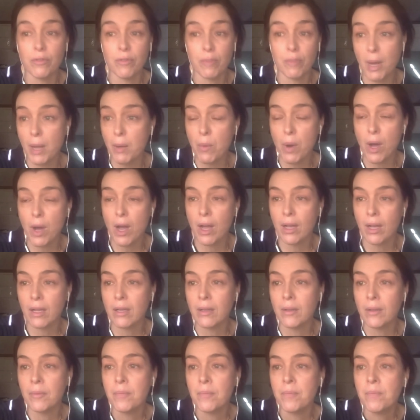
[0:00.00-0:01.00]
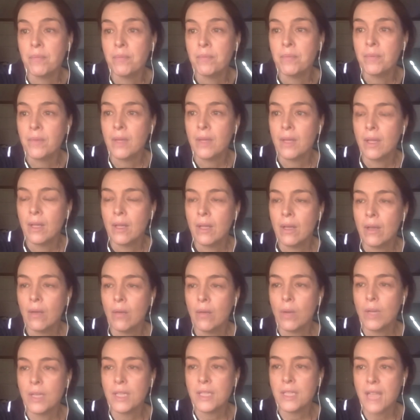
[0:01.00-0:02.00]
for my work.
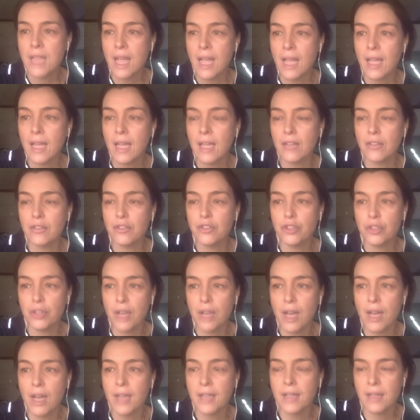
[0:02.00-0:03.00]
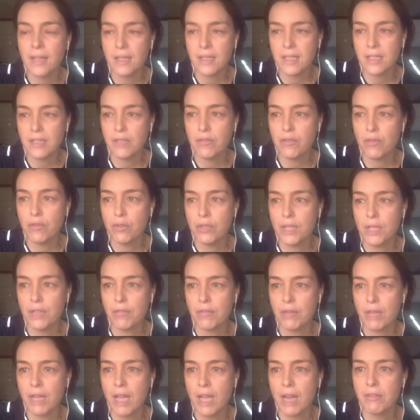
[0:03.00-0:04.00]
One day in July
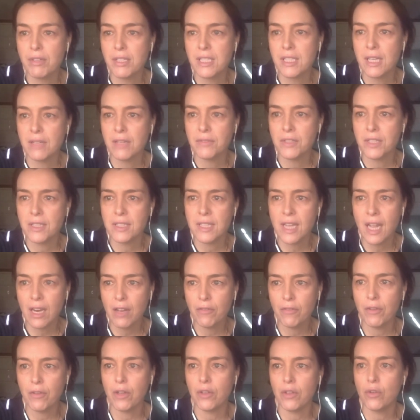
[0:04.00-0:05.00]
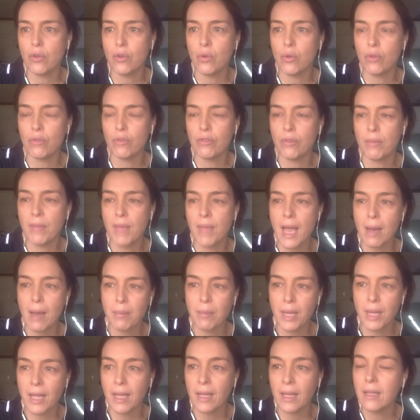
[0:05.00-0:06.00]
1943, I received a telephone call from the
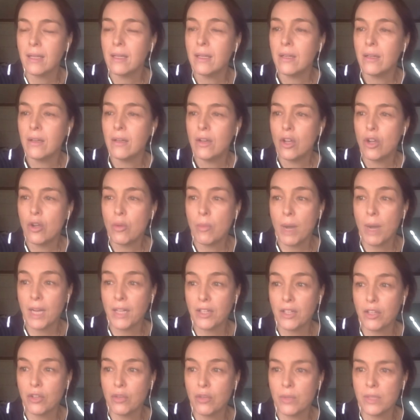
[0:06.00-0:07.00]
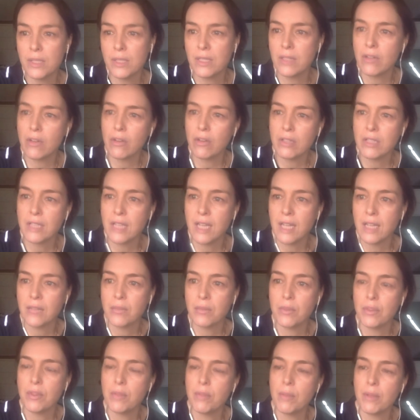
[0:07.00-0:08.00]
Abbé, whom I knew was in
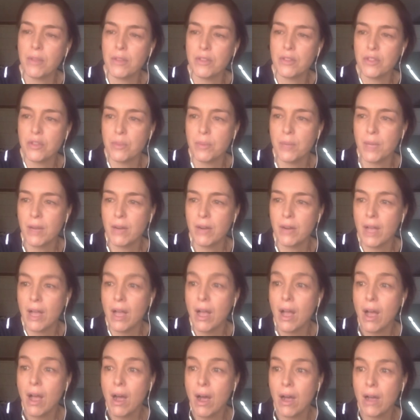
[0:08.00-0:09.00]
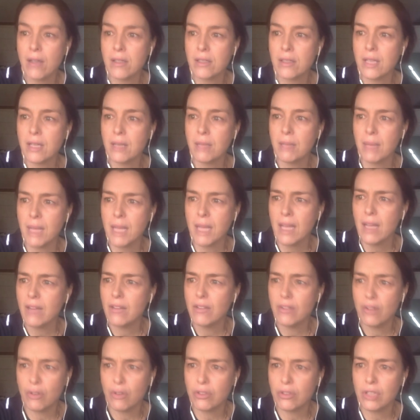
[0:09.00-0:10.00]
contact with the Mother Superior, asking me
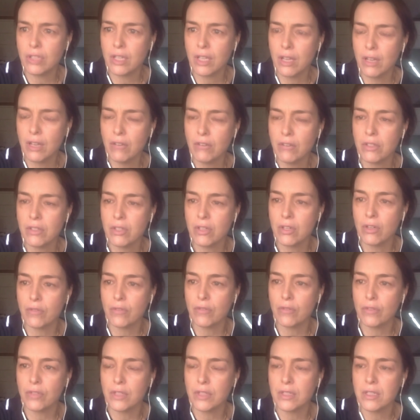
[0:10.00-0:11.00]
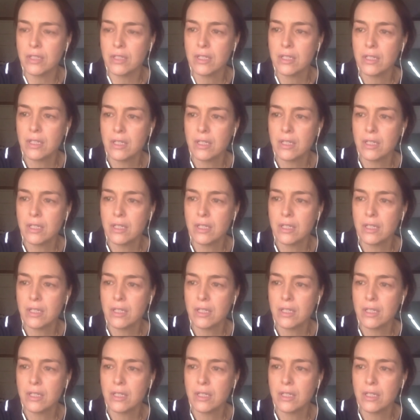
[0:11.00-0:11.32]
not to go to the convent.